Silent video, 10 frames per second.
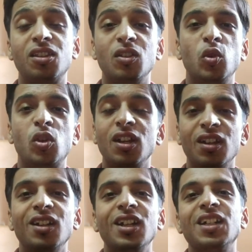you
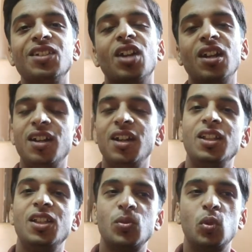can start
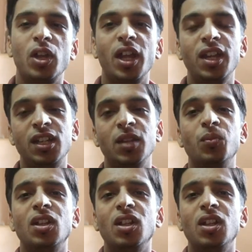reading this book anytime